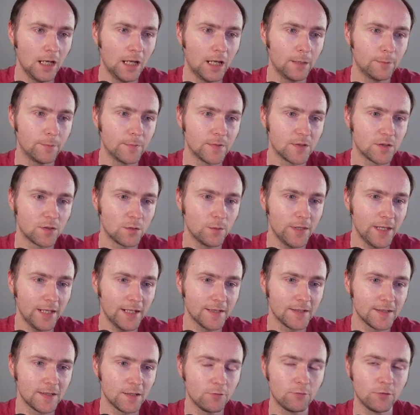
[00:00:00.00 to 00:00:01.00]
So that
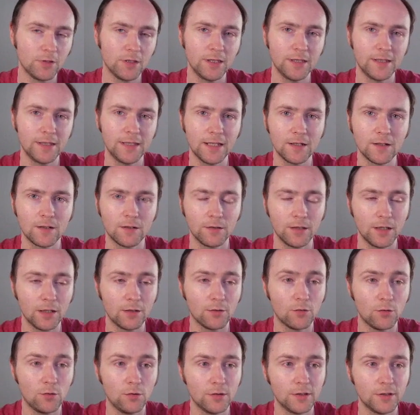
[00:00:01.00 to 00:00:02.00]
is it really. That
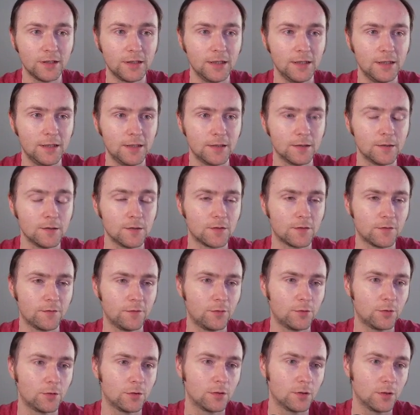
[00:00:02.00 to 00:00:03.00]
are all the details
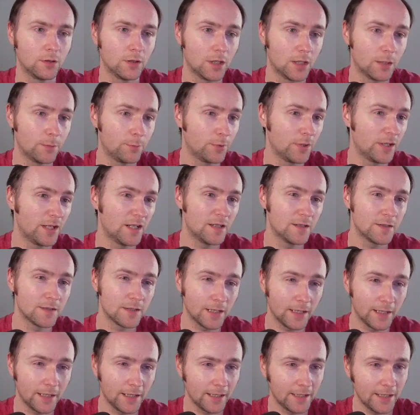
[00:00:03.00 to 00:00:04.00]
for a lot of players.
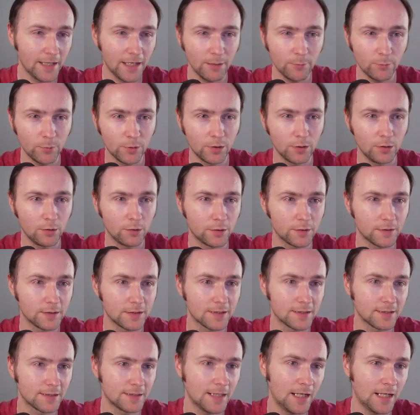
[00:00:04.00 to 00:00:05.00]
Again, we look at the
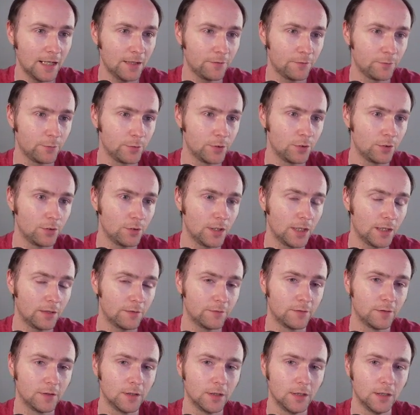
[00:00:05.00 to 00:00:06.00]
staff. We do
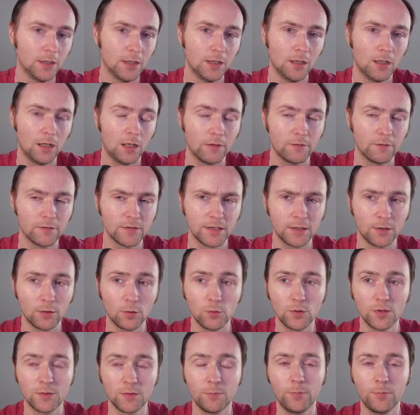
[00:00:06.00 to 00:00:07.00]
have, obviously,
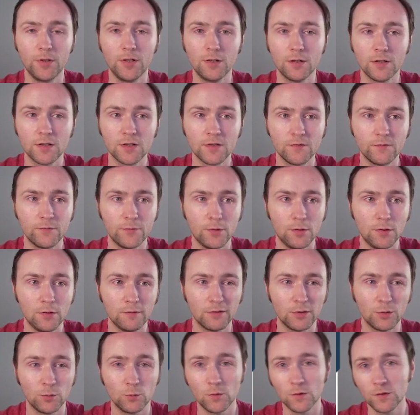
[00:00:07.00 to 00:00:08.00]
Coach Beard is involved.
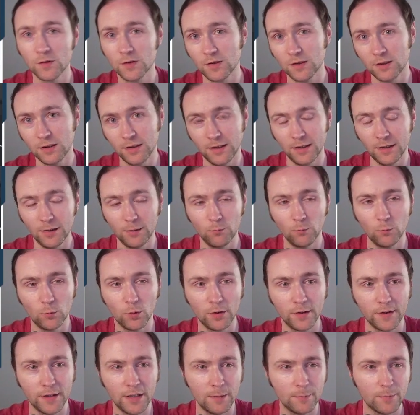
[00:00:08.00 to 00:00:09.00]
It was in one
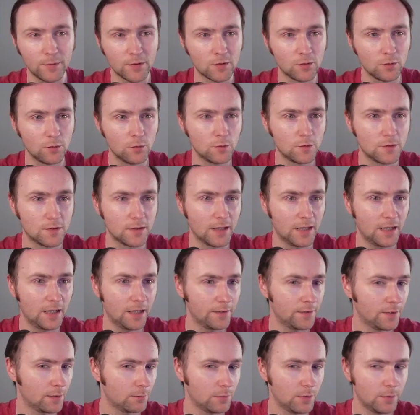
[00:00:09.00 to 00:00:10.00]
of the episodes, I
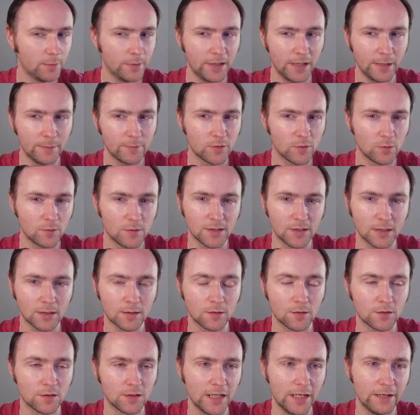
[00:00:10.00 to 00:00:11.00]
think maybe episode
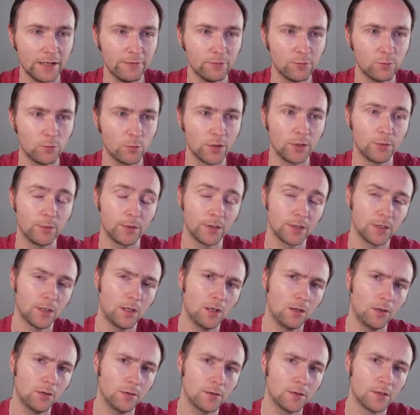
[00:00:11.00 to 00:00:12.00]
6 or 7, where they went to
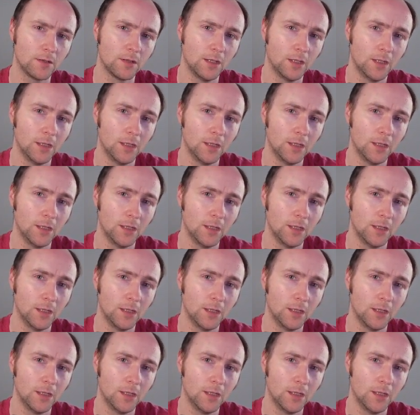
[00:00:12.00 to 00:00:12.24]
Holland.